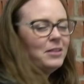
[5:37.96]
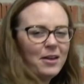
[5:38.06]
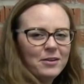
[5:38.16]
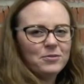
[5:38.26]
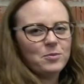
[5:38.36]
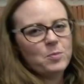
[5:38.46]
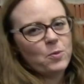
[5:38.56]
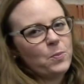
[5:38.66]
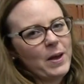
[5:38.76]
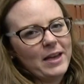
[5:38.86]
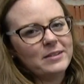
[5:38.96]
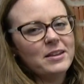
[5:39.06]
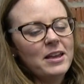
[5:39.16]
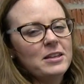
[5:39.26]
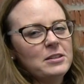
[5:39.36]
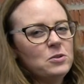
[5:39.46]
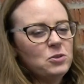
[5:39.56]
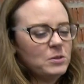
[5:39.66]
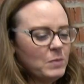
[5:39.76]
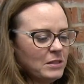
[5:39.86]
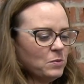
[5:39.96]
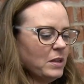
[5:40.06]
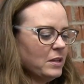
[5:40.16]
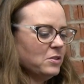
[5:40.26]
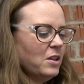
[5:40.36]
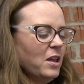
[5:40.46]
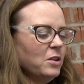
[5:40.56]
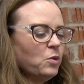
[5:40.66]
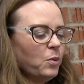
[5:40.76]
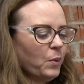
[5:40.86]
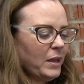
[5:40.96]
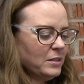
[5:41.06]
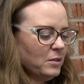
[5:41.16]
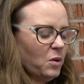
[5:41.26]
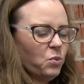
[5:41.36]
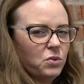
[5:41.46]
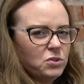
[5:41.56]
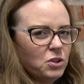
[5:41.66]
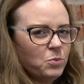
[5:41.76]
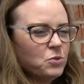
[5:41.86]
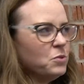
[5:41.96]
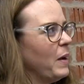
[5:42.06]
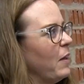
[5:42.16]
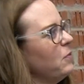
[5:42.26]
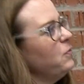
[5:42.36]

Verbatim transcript: loan from the Bullpen, so it just means we can drop the weights and not worry too much about the